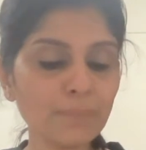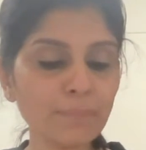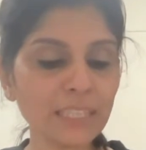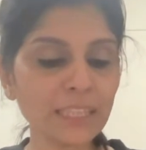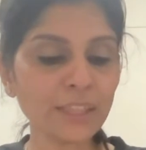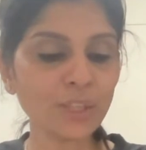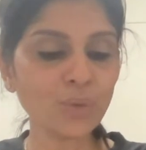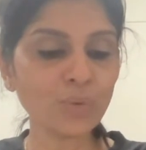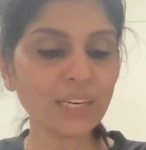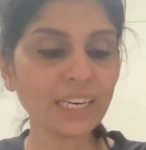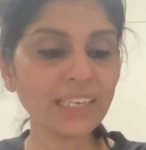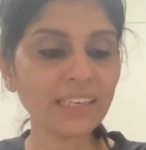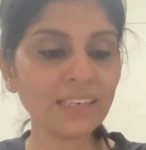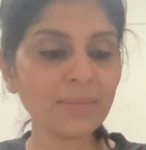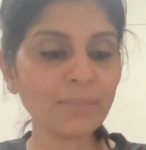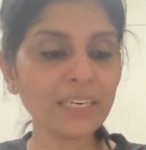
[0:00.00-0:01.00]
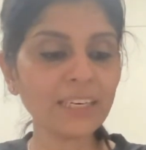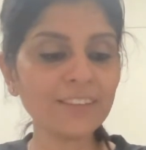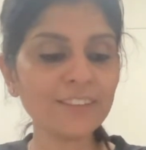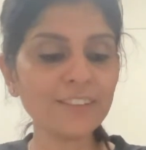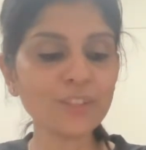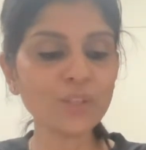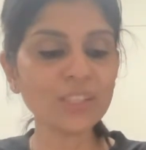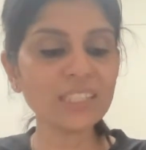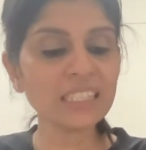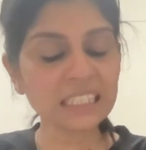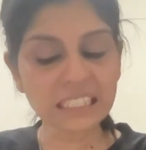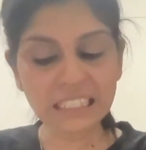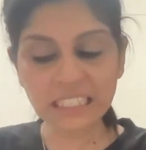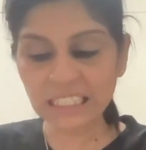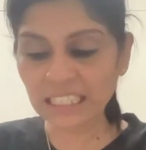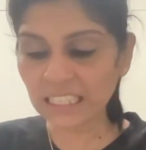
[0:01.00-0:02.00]
methionine, but it's not
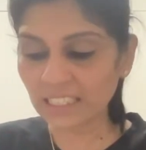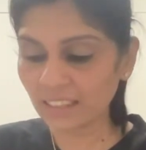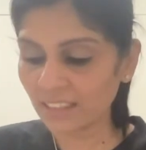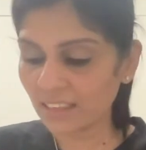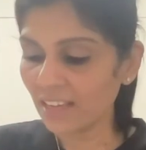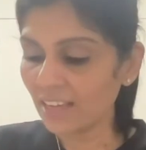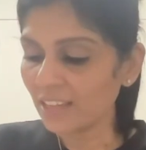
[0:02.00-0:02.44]
cysteine.